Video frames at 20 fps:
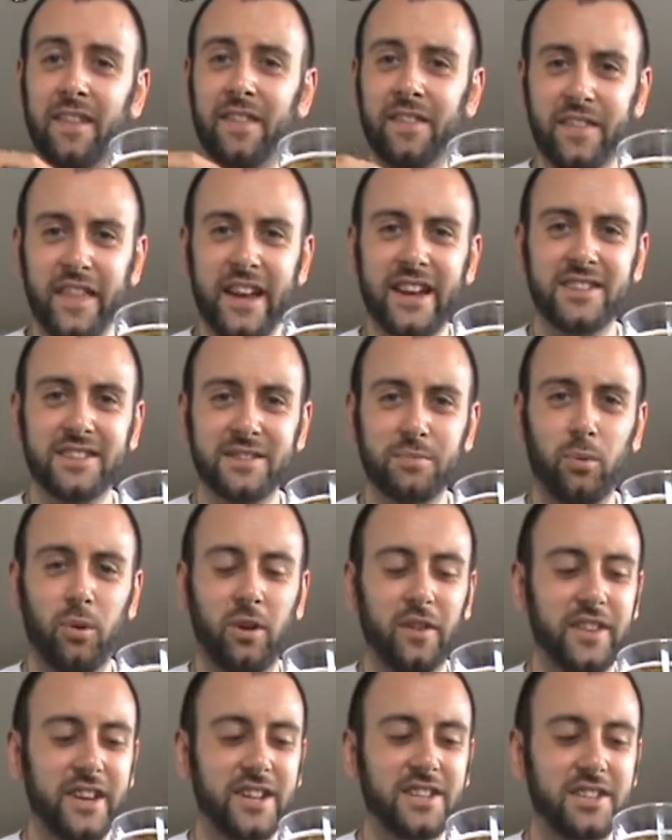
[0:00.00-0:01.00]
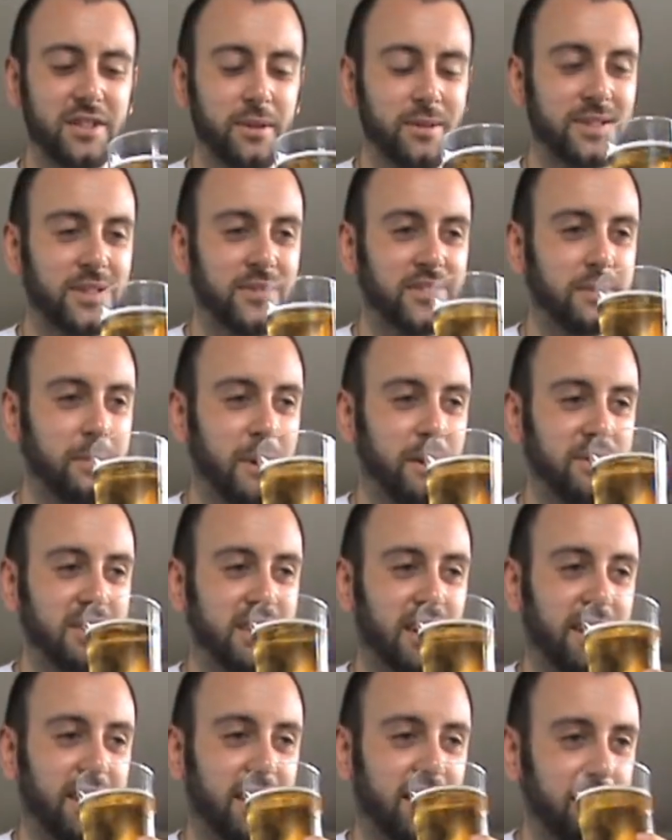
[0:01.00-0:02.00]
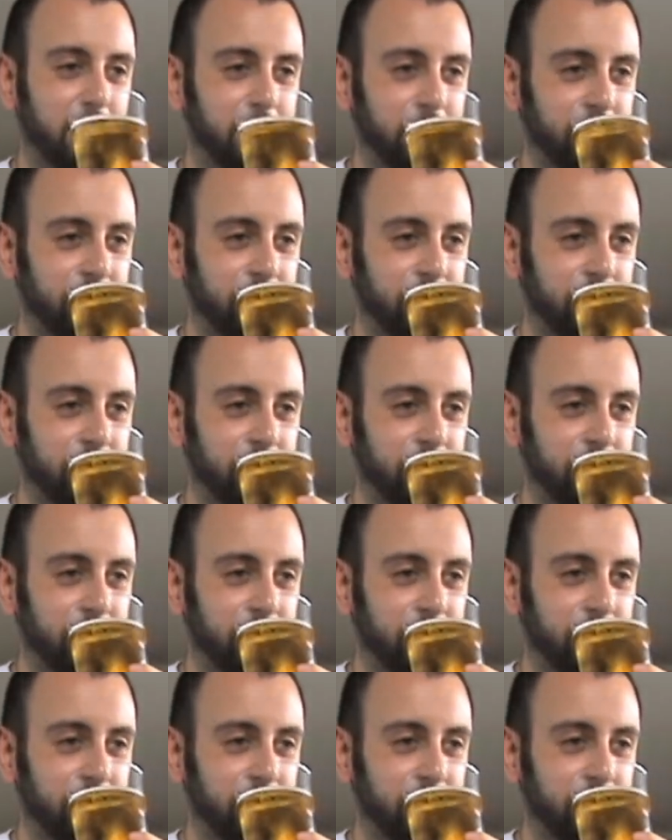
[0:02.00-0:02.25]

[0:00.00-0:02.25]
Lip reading: That's what this sort of smells like,